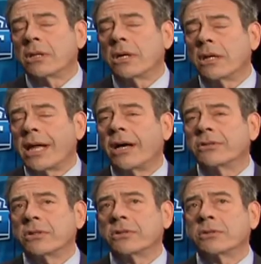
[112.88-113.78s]
that allows
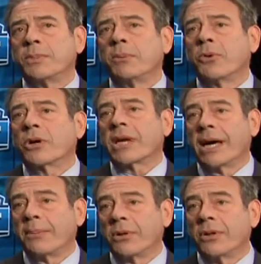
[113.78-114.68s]
us to spend more
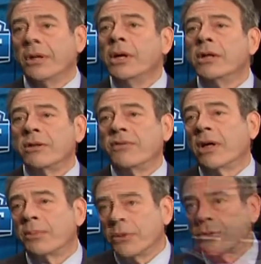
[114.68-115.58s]
capital developing